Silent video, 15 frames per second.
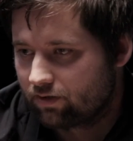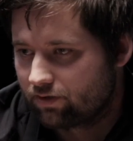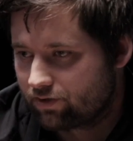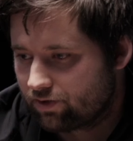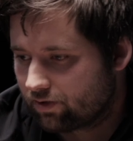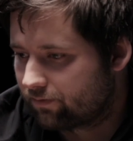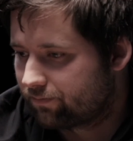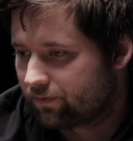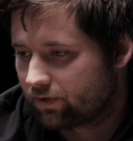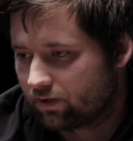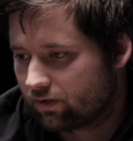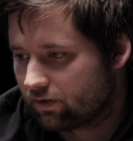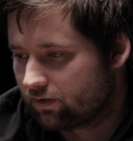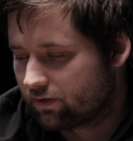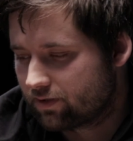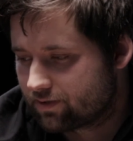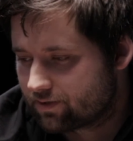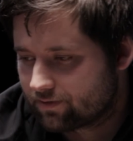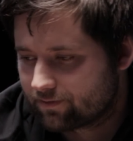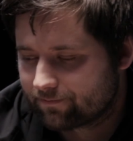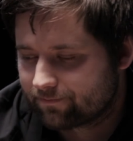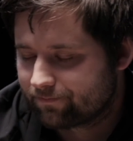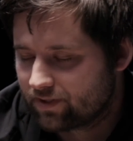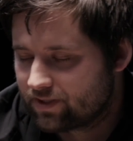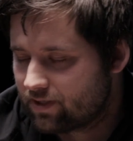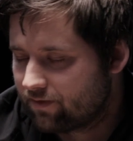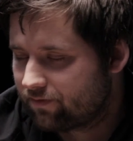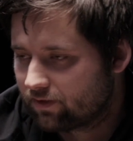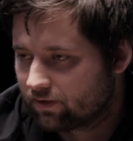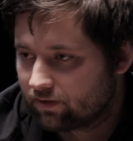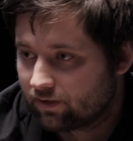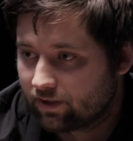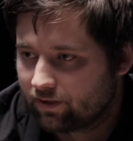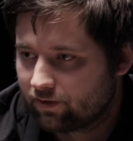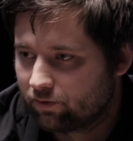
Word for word: Sure, it's definitely.